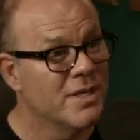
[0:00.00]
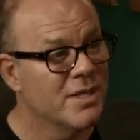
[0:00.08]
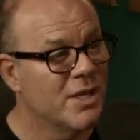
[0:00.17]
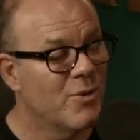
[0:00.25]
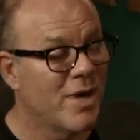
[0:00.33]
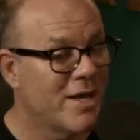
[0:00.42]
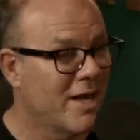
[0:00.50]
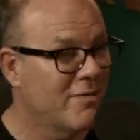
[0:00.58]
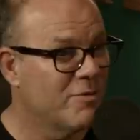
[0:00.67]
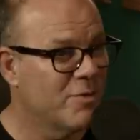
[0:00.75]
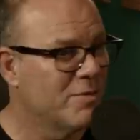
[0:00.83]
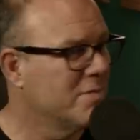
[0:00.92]
go out
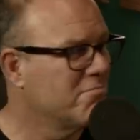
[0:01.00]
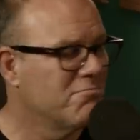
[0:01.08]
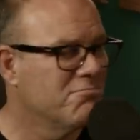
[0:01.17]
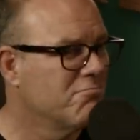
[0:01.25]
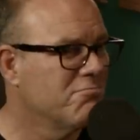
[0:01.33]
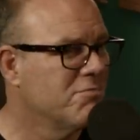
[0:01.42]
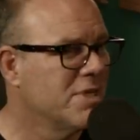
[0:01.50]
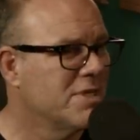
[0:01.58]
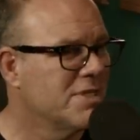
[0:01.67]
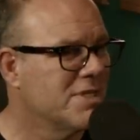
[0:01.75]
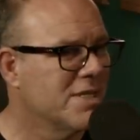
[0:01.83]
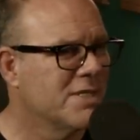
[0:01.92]
after, but mm.
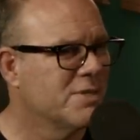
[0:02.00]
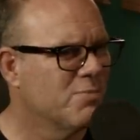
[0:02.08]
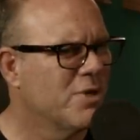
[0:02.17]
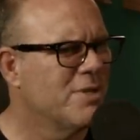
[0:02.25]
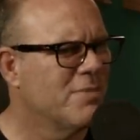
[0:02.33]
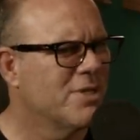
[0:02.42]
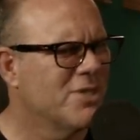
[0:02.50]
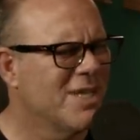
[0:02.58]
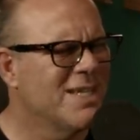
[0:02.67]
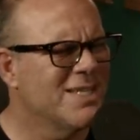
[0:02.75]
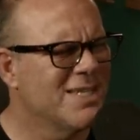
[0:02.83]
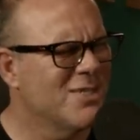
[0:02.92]
it's it's pretty much
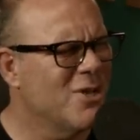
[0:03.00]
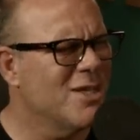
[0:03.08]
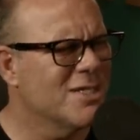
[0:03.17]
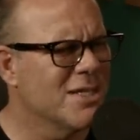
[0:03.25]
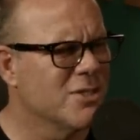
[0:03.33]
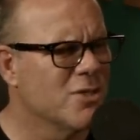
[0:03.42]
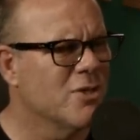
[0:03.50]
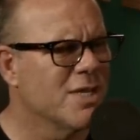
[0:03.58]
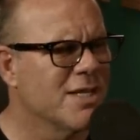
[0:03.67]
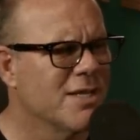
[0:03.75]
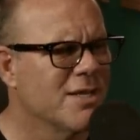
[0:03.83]
and it's exhausting. So That's like